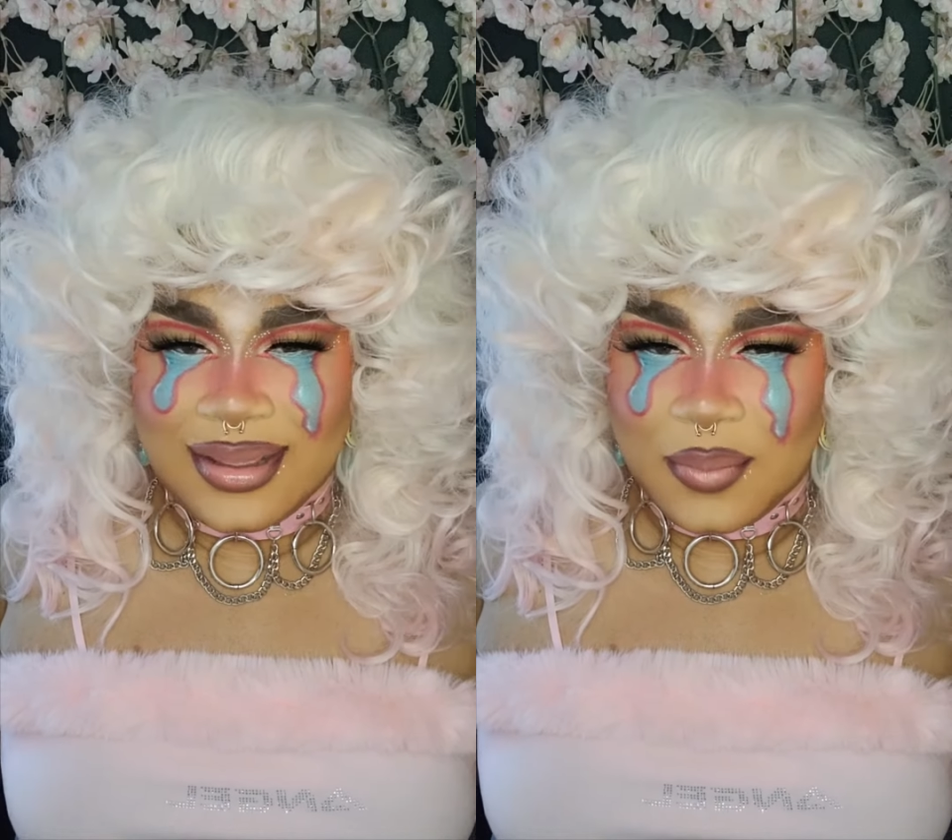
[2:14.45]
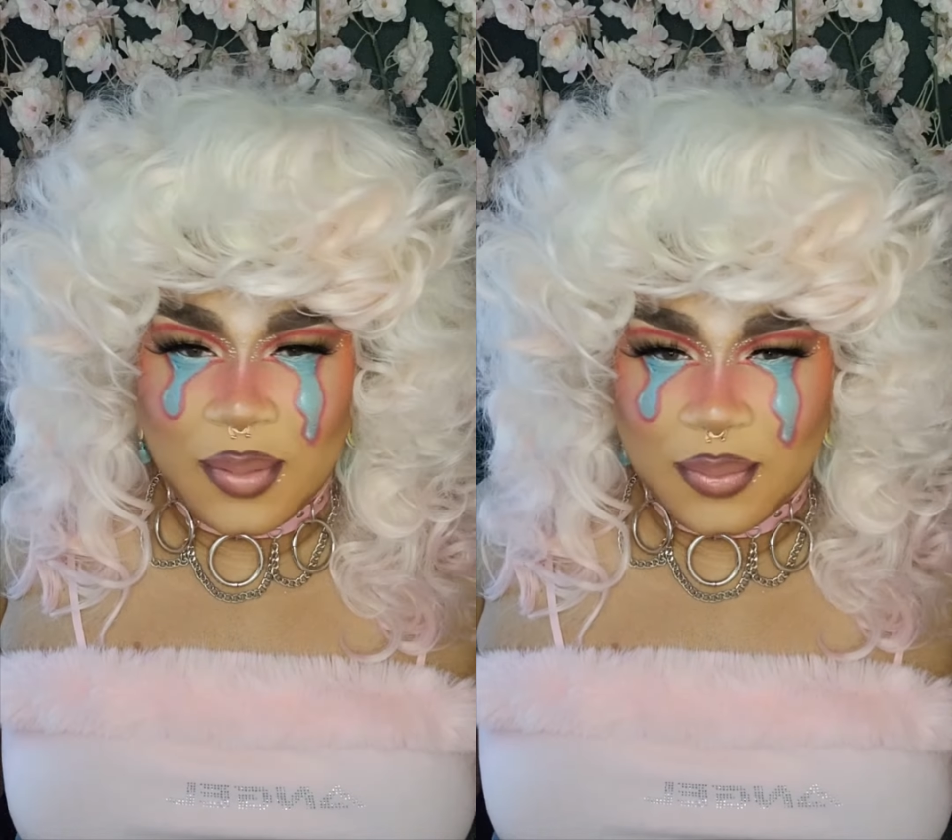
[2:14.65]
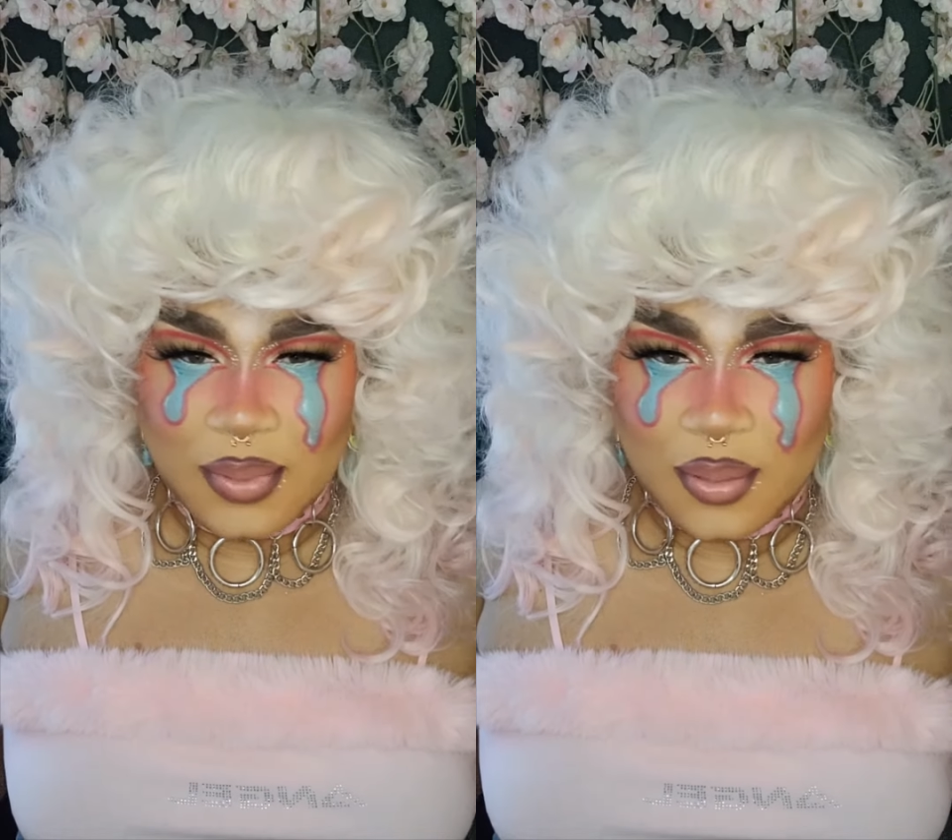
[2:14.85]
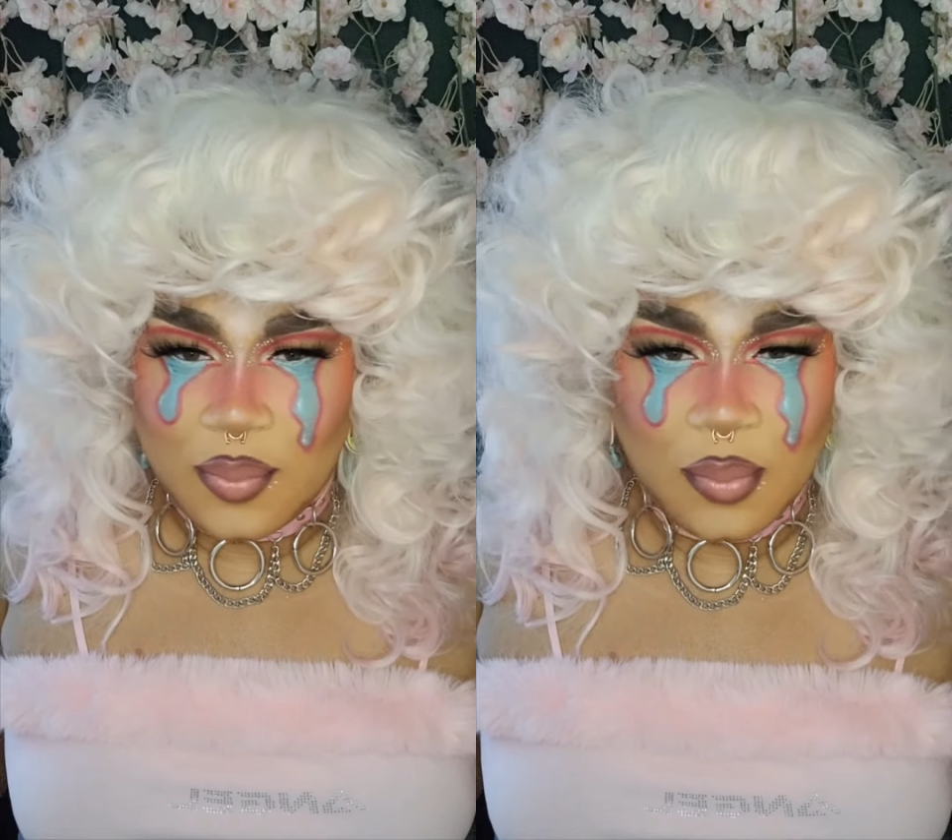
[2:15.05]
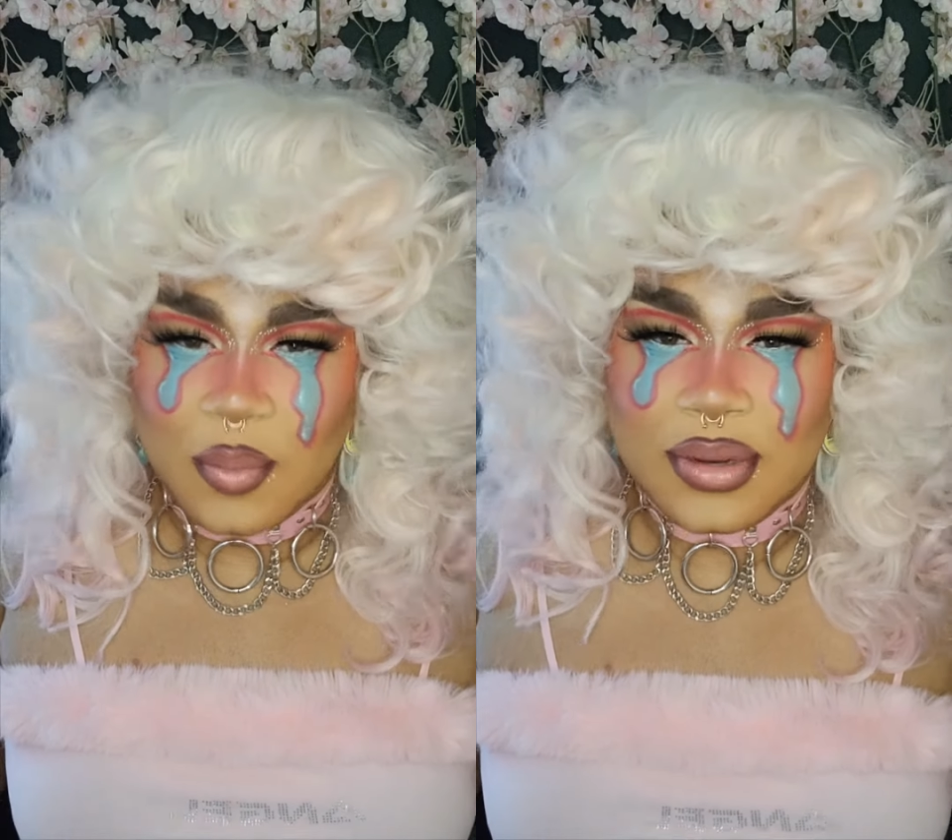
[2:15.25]
like
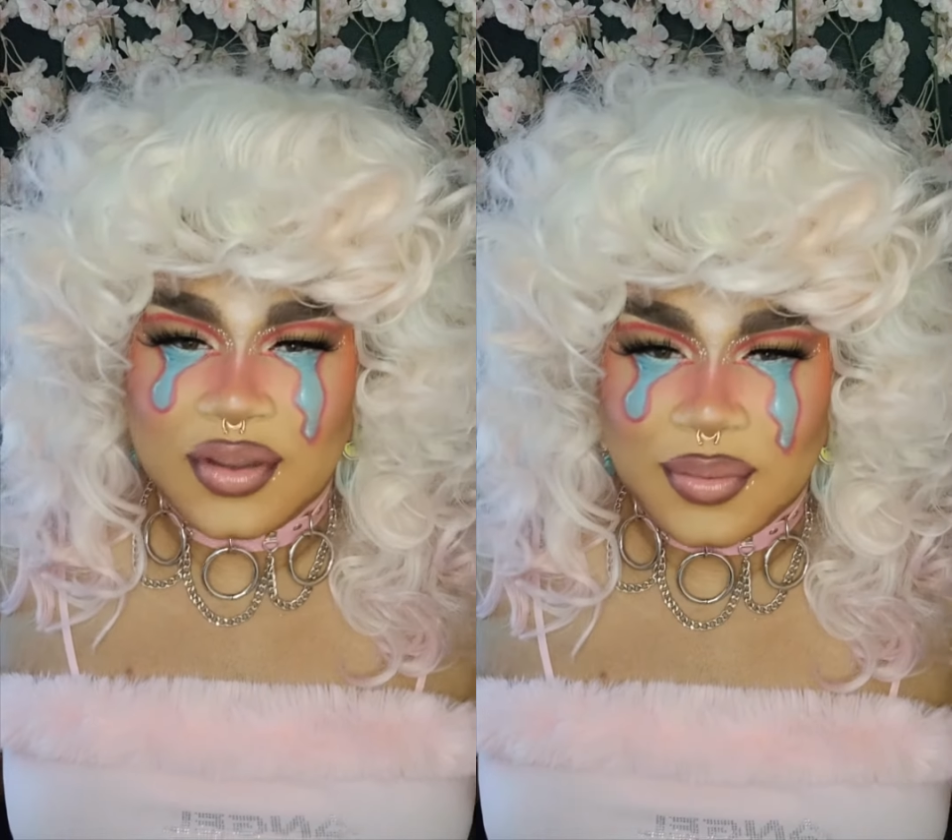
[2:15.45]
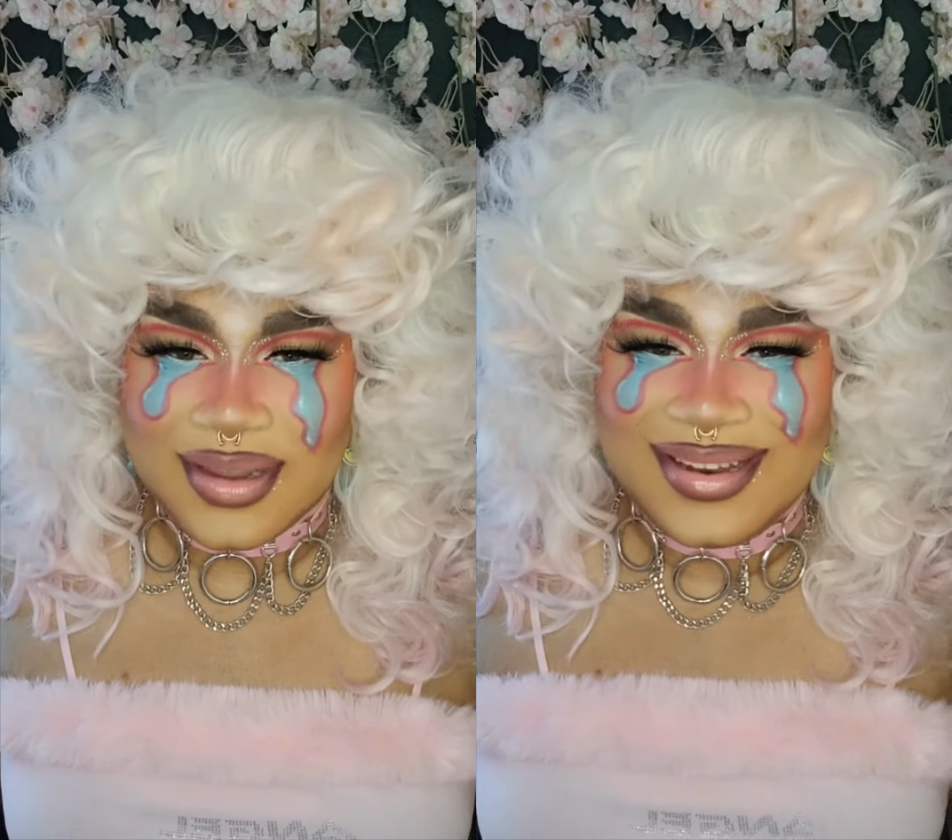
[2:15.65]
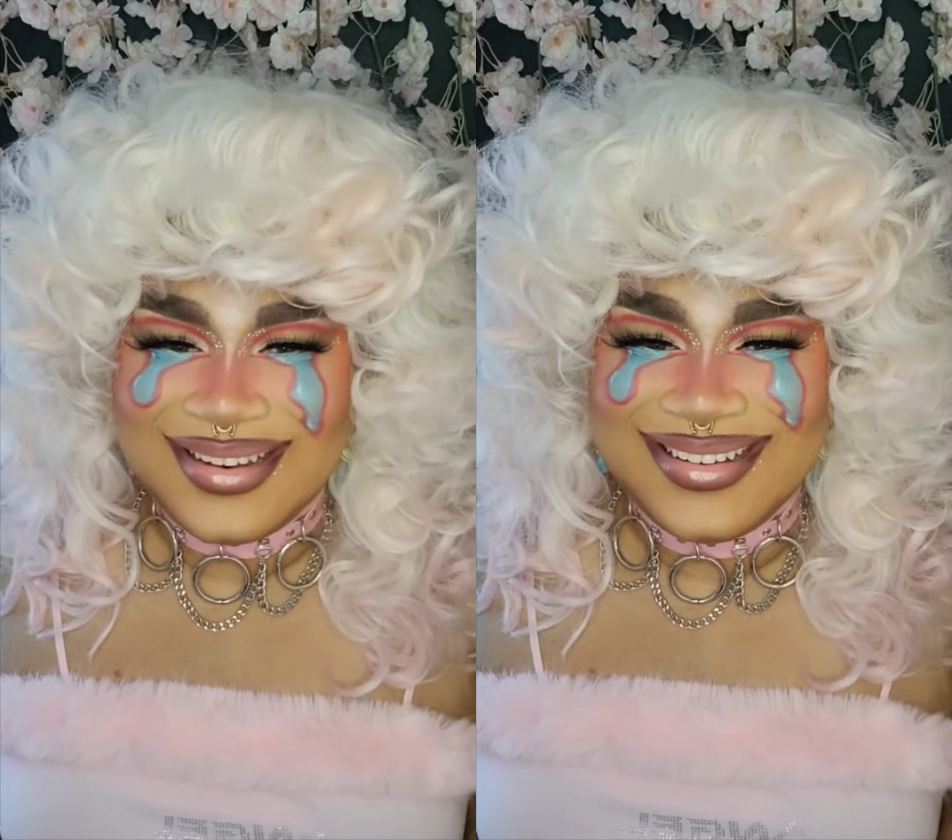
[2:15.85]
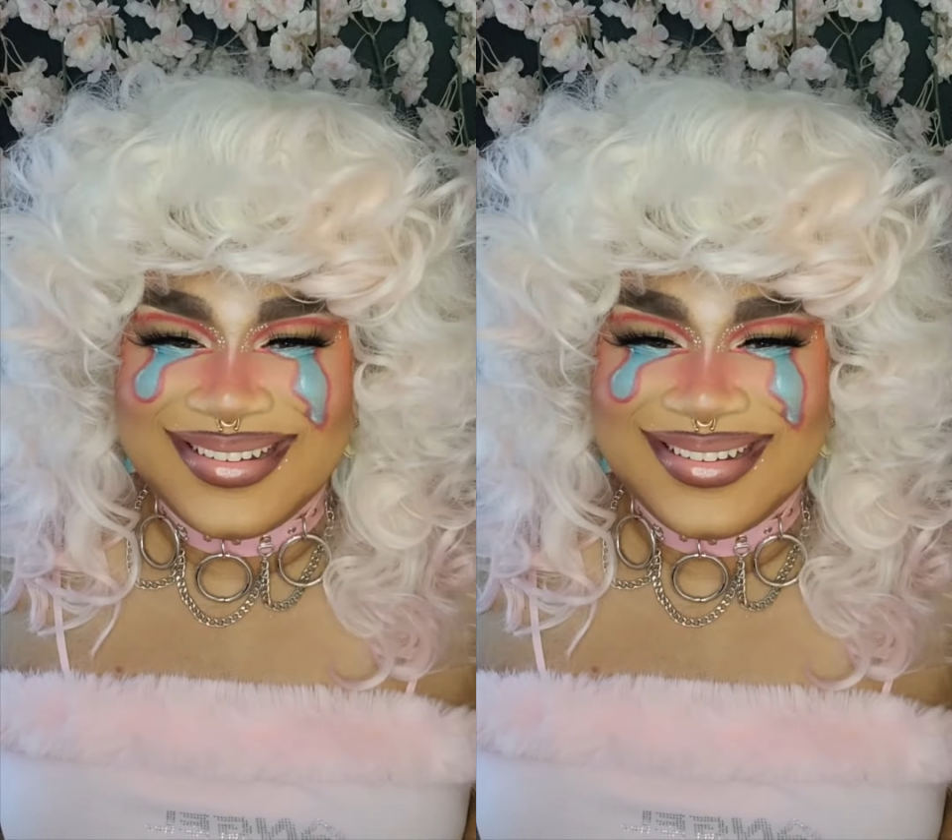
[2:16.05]
what were we doing?